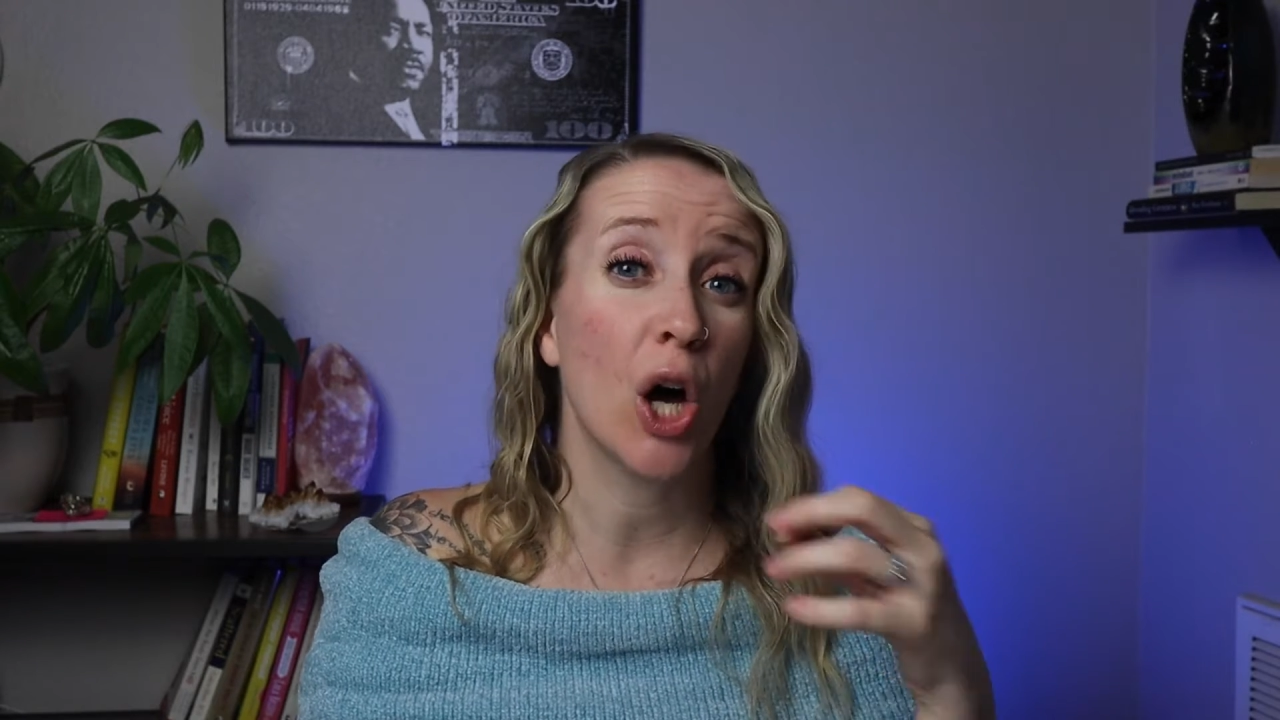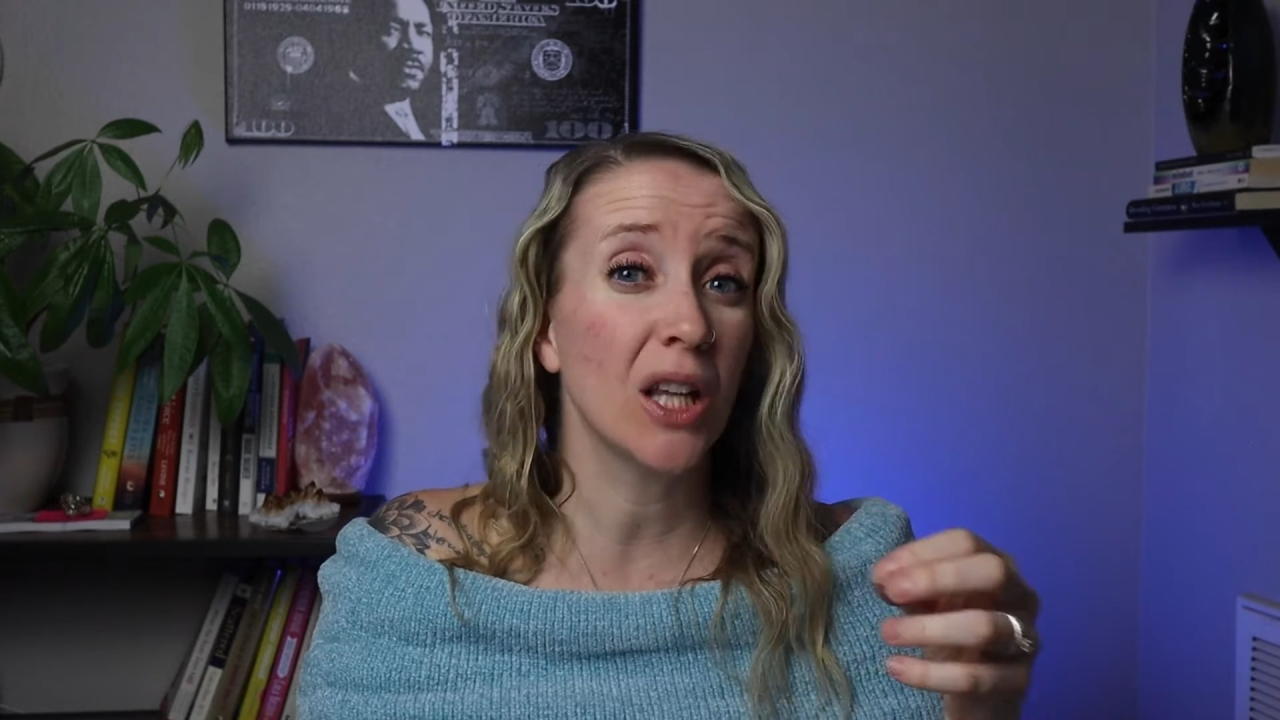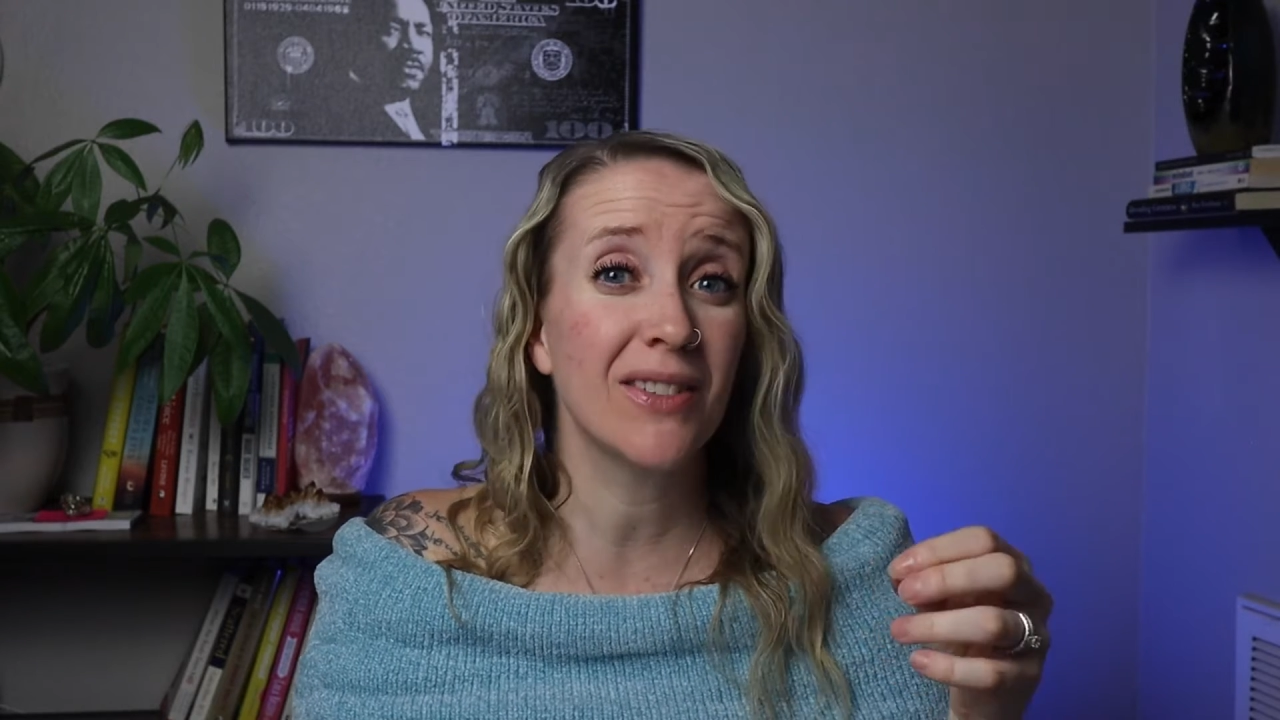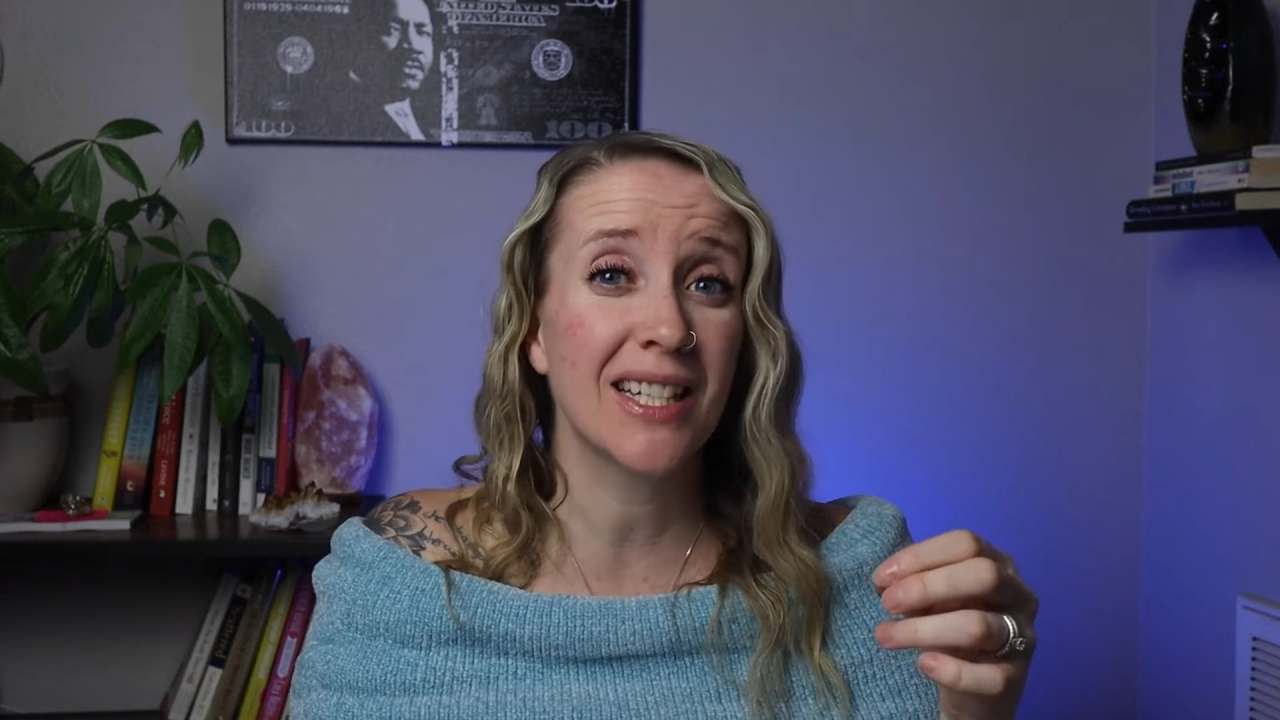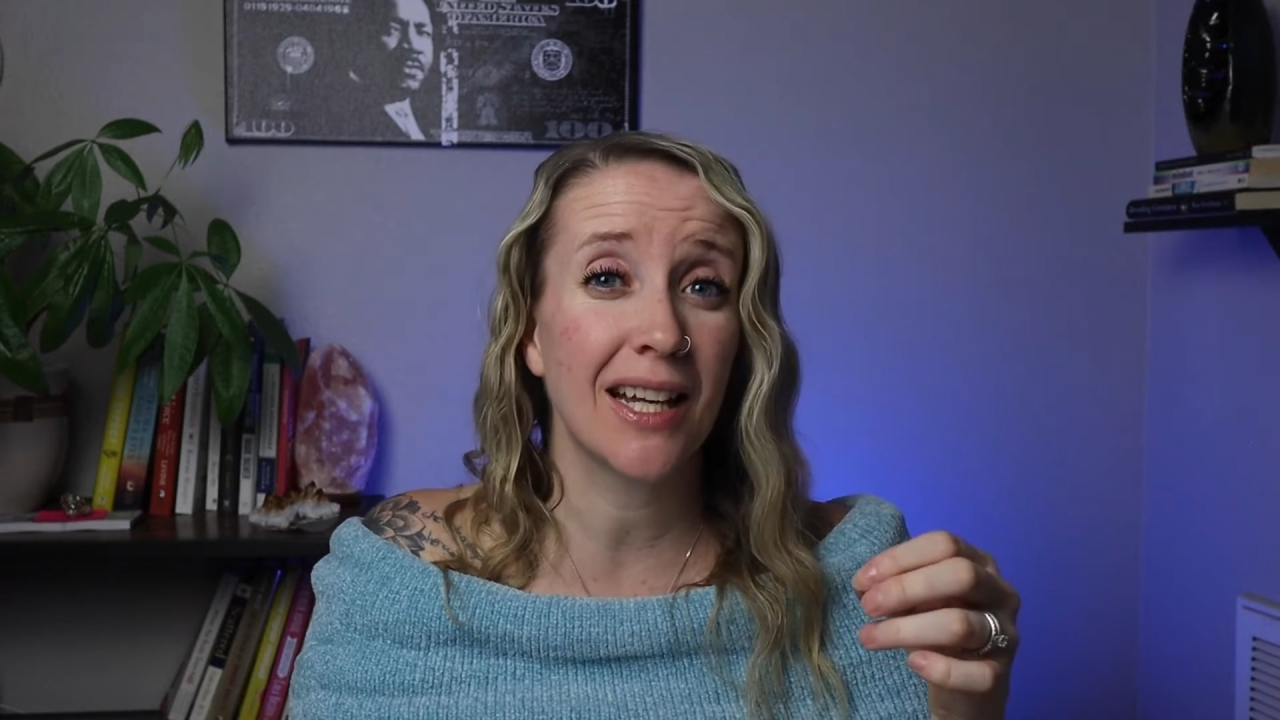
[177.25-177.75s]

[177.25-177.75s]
all of a